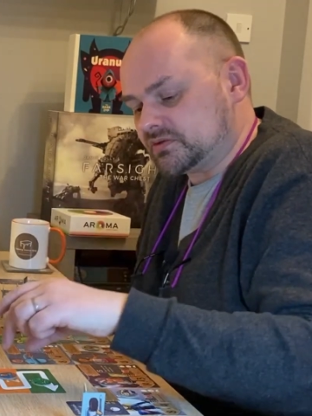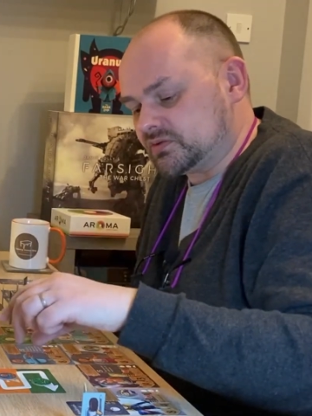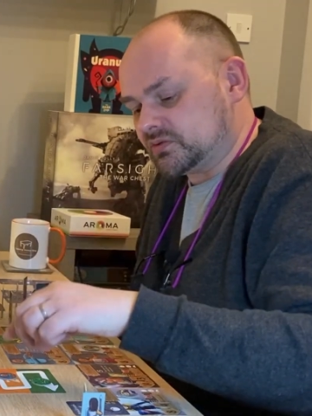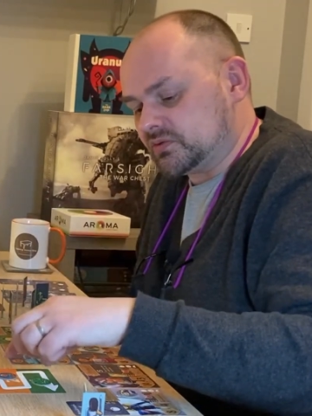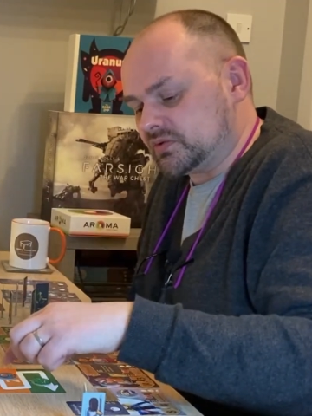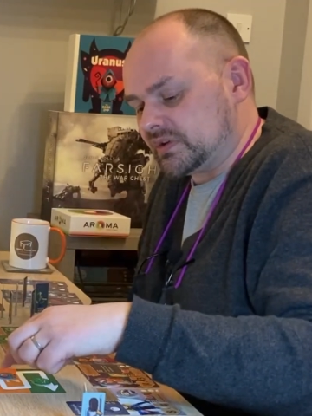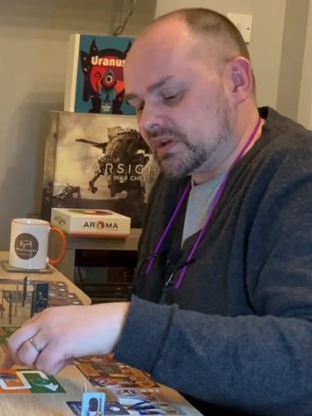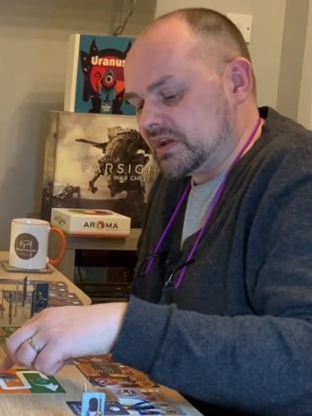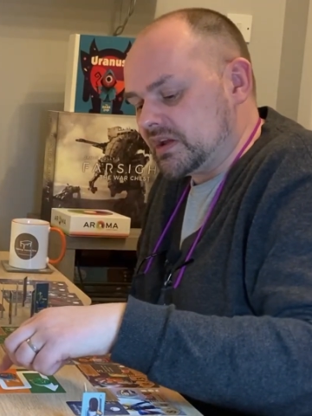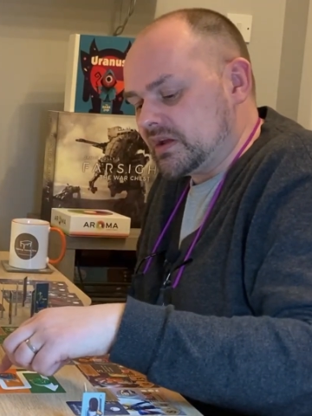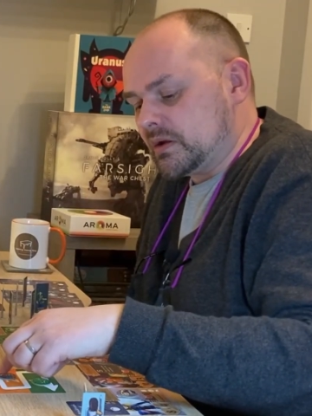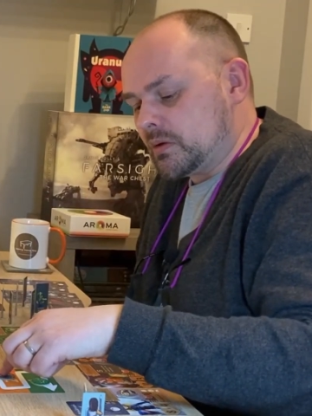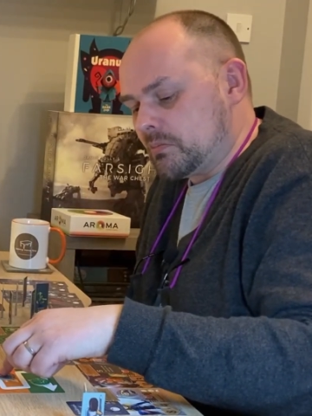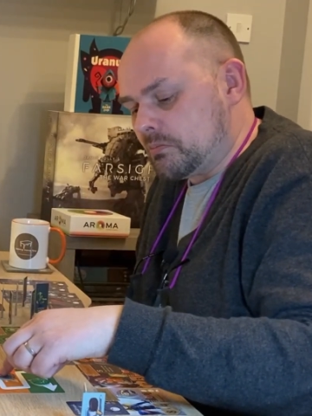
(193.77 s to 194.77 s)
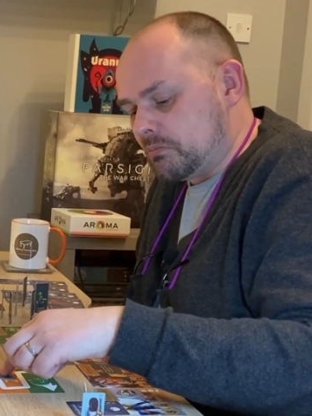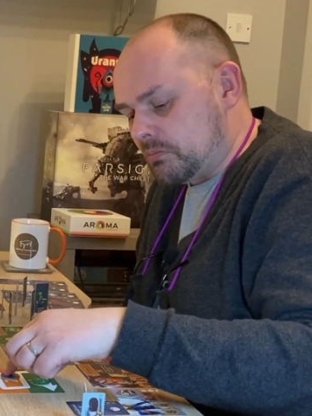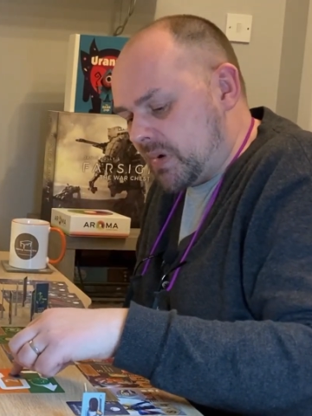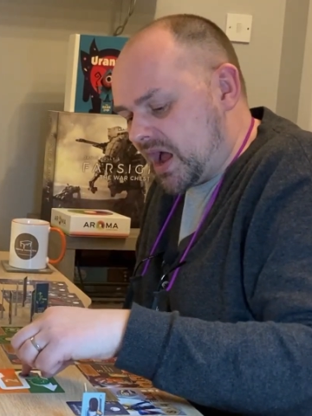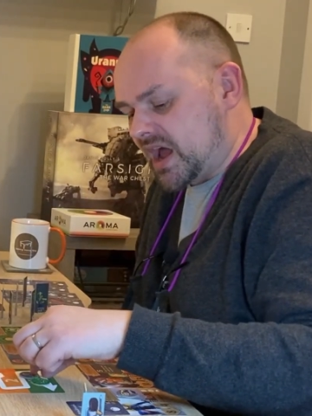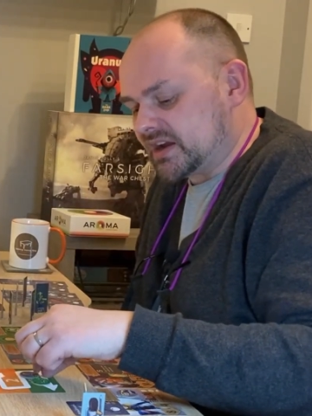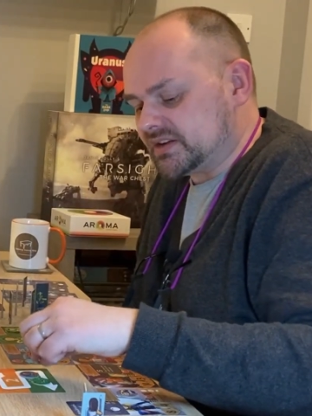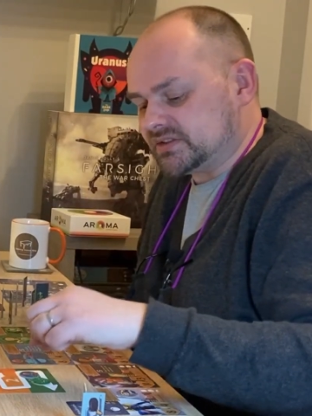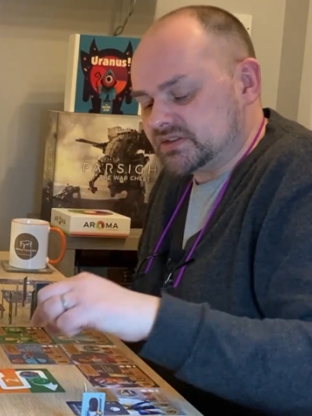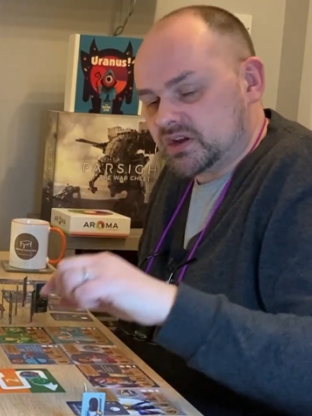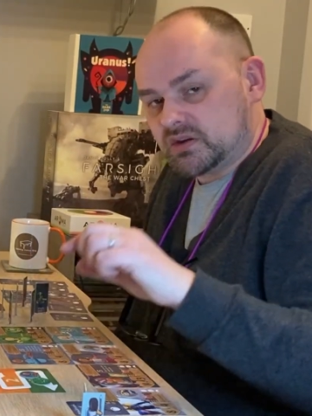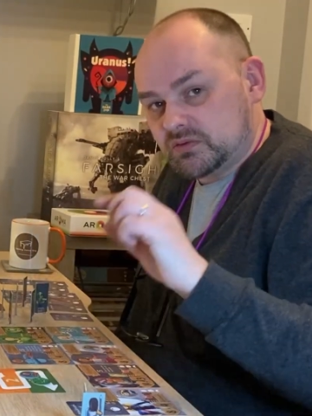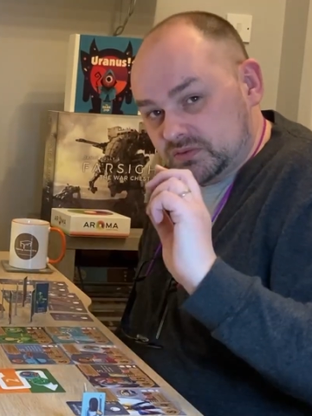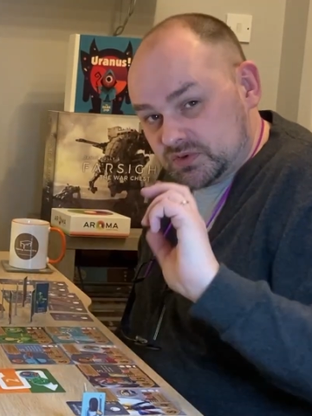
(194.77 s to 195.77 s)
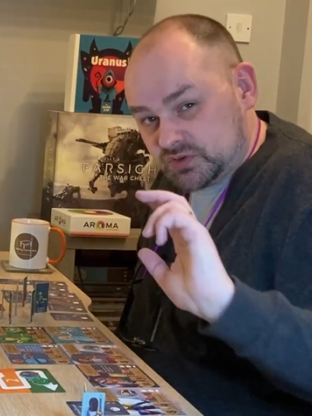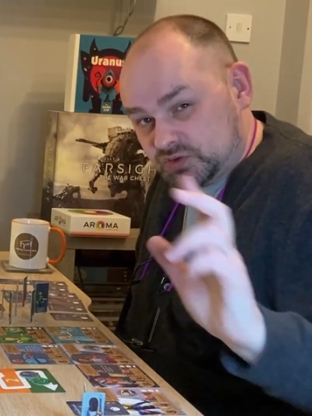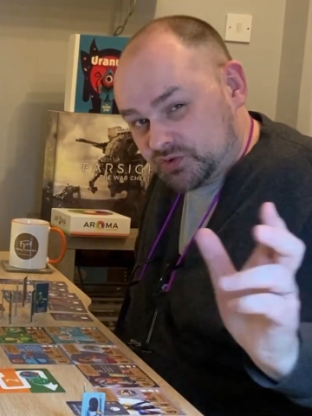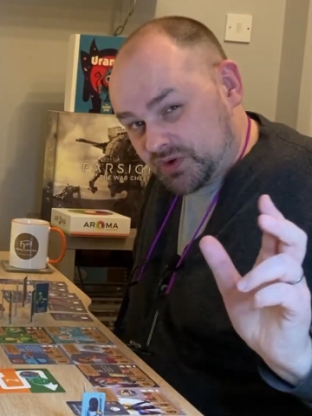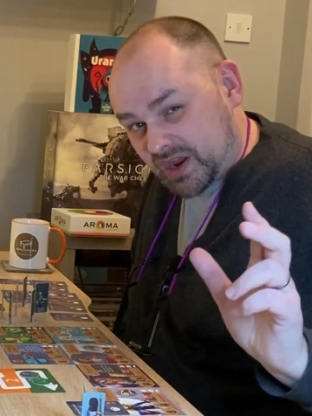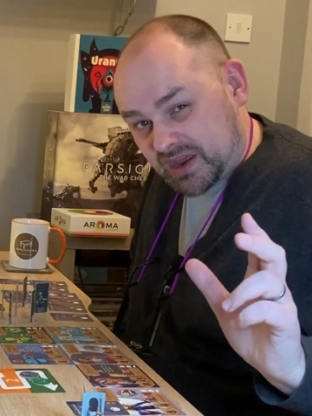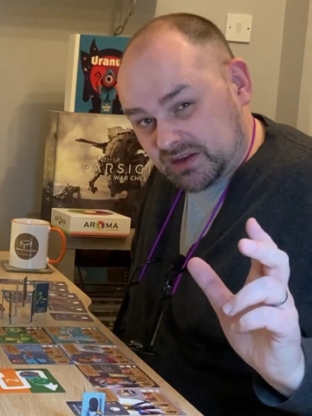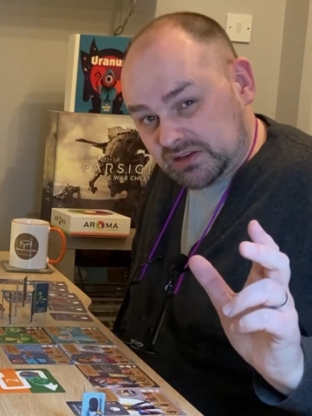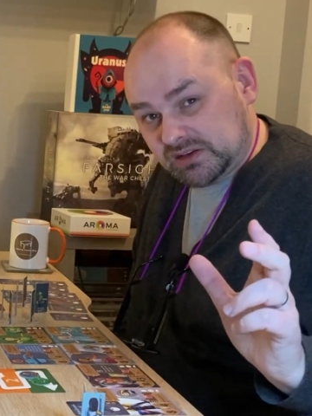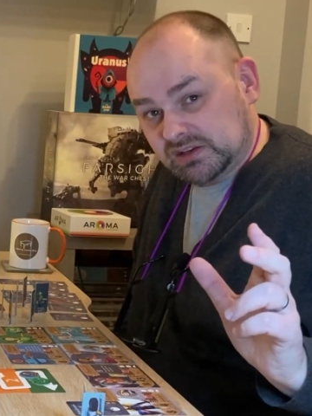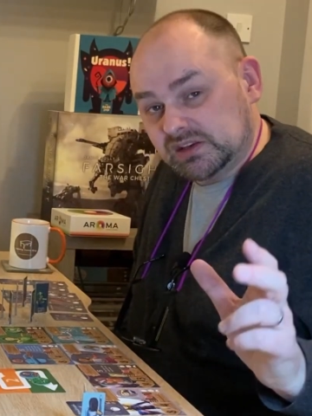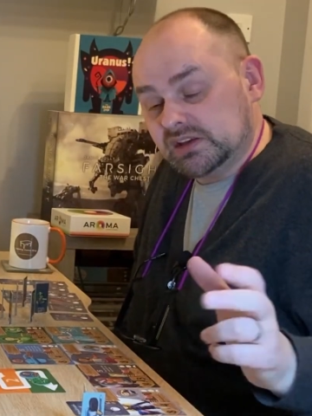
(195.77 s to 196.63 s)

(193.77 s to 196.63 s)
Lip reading: token back down the track